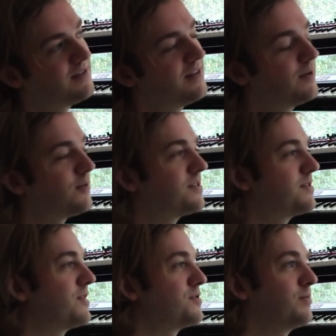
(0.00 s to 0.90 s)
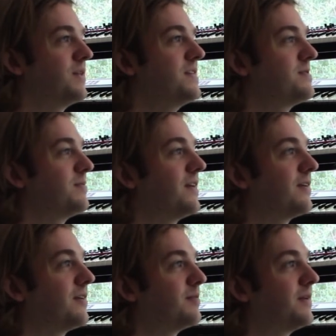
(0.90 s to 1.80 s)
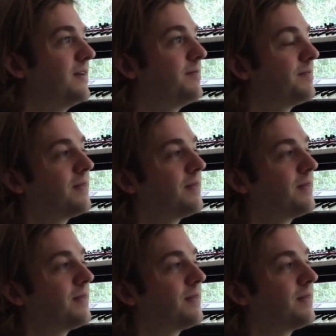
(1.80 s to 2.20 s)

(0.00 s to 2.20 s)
it holds a special place in my heart, but